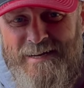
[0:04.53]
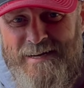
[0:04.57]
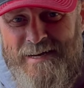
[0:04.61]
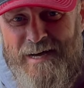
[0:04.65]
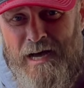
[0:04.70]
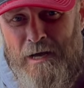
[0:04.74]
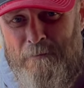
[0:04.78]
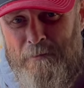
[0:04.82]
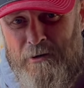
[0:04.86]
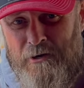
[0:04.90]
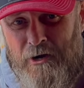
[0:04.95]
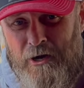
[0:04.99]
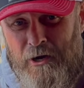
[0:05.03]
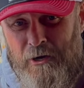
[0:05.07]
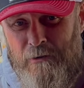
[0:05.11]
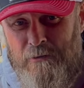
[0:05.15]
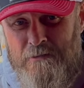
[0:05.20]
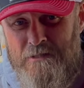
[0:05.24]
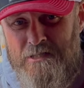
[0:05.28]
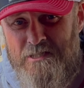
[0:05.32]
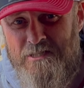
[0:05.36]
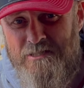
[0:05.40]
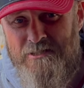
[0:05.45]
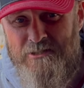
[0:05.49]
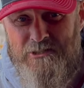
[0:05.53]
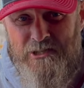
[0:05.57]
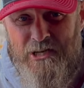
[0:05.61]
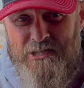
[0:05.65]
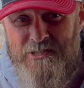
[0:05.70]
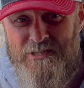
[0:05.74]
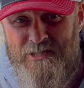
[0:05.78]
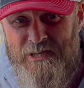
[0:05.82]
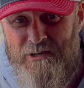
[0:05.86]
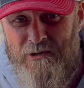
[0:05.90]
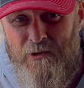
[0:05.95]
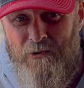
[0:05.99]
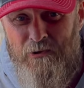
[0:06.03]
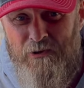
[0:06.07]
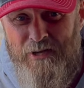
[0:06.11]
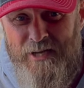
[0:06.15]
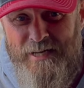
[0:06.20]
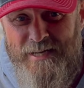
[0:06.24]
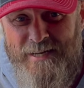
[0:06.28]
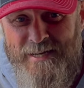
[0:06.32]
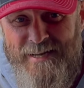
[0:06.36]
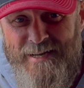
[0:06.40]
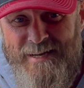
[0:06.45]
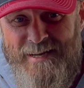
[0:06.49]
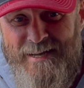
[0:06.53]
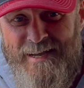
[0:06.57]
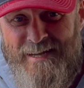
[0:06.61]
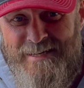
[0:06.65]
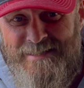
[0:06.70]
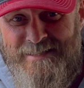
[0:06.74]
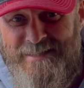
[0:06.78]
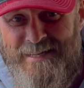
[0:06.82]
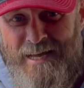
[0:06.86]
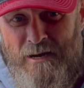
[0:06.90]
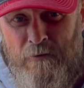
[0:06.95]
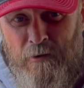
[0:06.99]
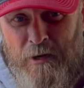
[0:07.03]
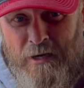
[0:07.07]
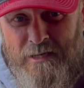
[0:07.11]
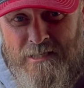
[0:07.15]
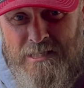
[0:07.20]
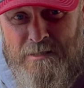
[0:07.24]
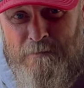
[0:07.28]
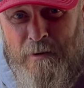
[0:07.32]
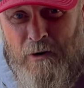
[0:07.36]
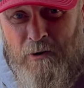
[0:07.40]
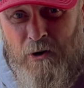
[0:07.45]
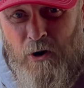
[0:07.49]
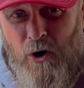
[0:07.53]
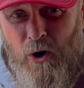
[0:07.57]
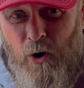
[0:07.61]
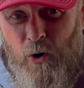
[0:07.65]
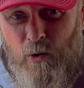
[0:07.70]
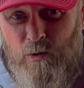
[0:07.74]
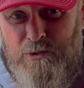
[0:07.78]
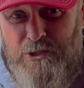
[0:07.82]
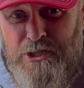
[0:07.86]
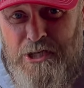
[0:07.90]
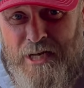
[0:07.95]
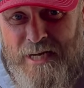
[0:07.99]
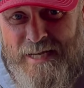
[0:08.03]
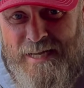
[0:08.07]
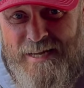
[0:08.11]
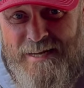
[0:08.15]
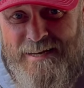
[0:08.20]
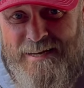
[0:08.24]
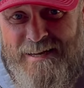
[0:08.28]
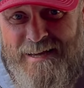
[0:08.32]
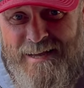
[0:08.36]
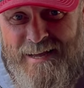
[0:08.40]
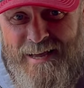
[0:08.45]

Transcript: I'm your host, Justin Lloyd, and today we're gonna smoke a whole chicken